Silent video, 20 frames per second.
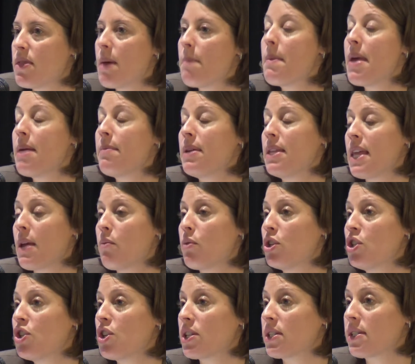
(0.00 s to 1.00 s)
that maybe they
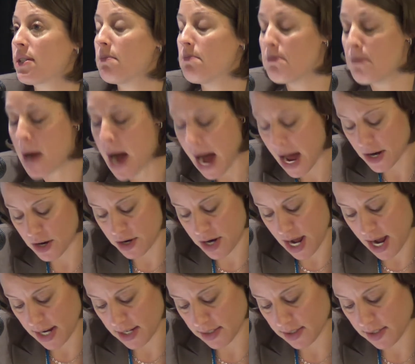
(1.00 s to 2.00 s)
would just
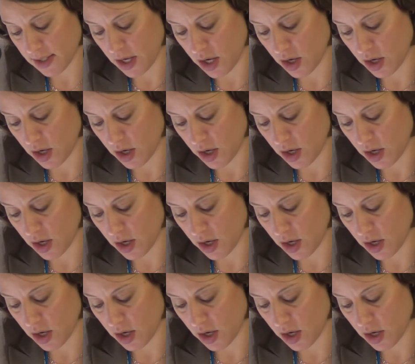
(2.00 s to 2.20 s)
modernize